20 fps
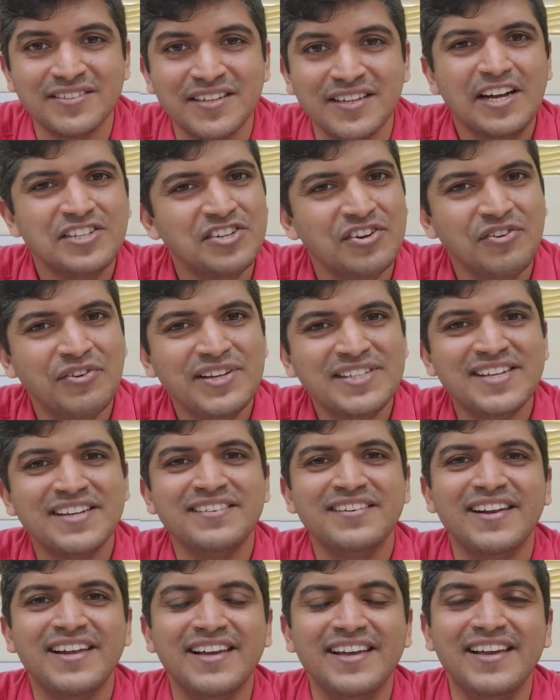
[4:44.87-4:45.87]
Until
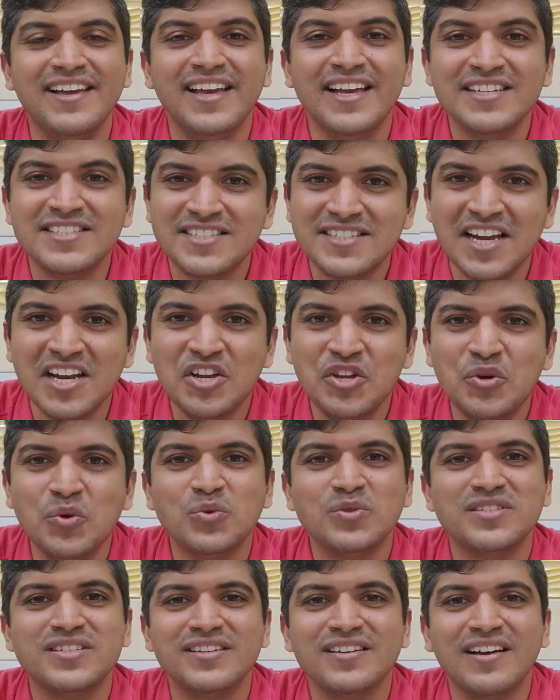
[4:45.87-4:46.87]
recently, he still
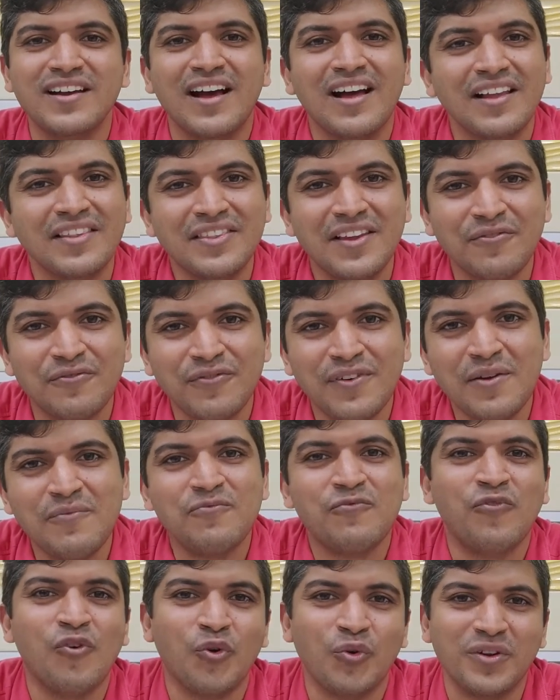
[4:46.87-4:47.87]
used the flip
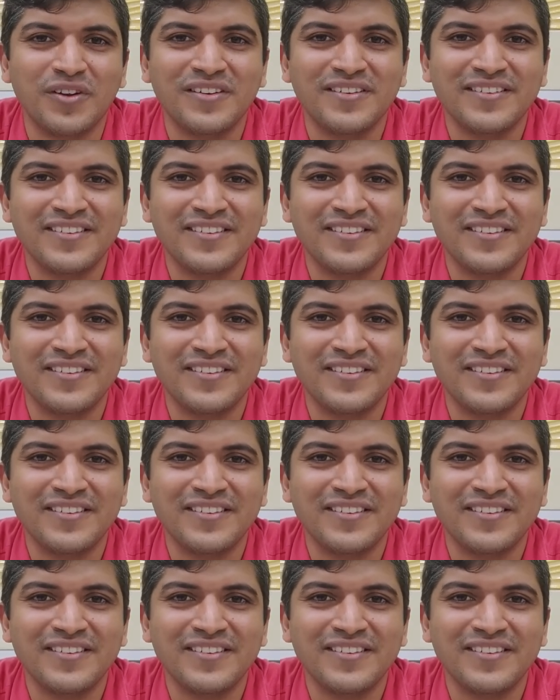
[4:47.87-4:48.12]
phone